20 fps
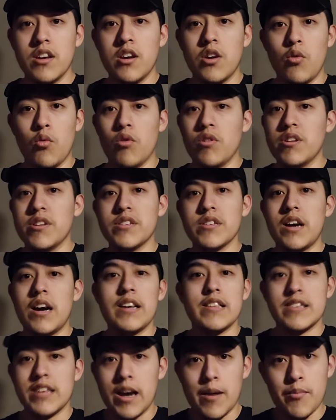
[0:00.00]
was
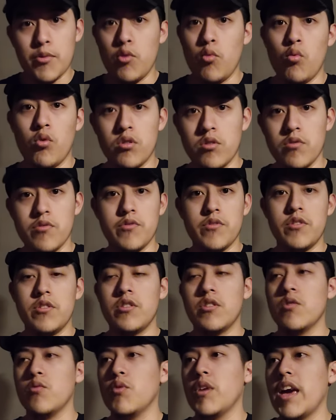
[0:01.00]
on top of the world. You
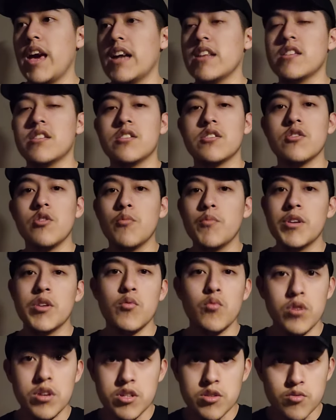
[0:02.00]
know, we had so many
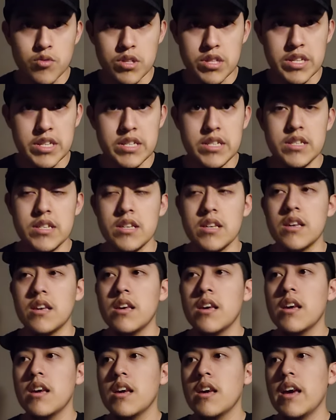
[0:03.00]
ones releasing
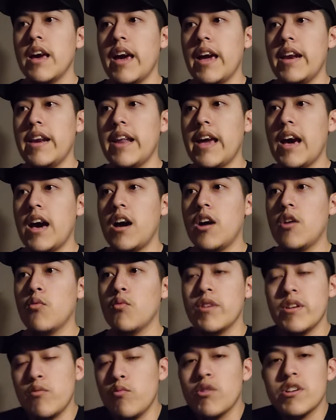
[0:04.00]
and now
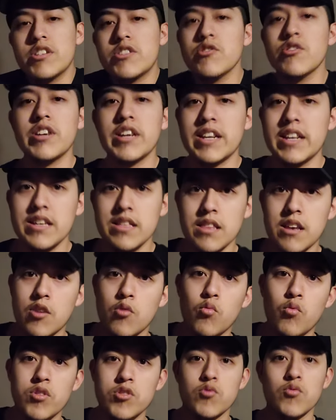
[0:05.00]
we, we're still getting a lot of
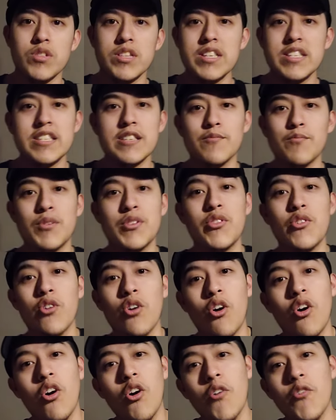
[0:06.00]
ones releasing but they're
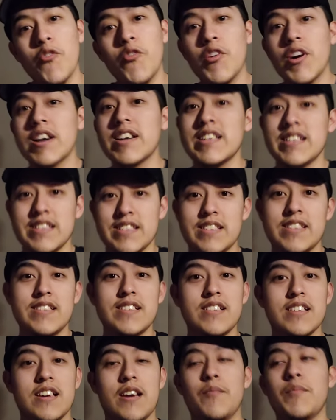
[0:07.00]
all fucking
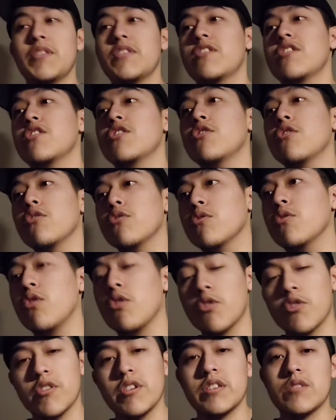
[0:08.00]
sitting i mean the yolo
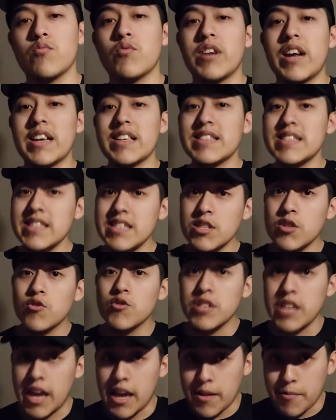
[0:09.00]
upgrades when i seen
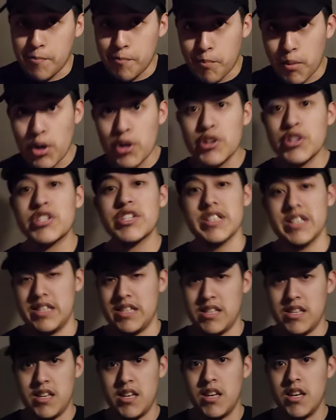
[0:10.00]
those in person
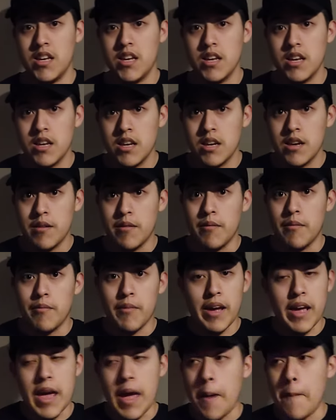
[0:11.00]

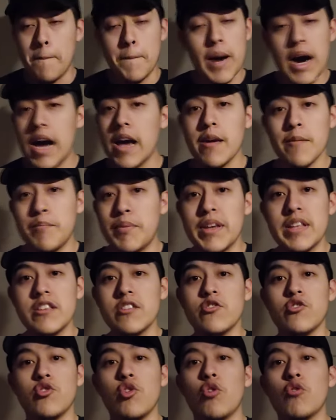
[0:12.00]
in my
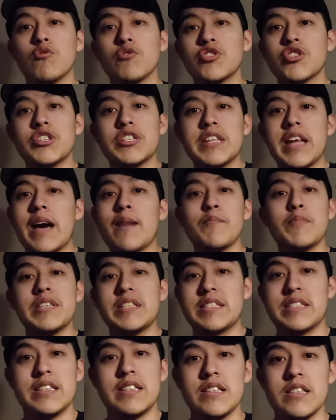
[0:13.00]
opinion those should not be
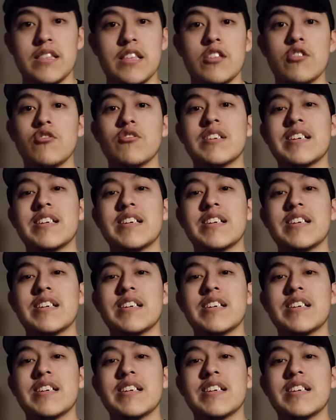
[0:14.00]
sitting they look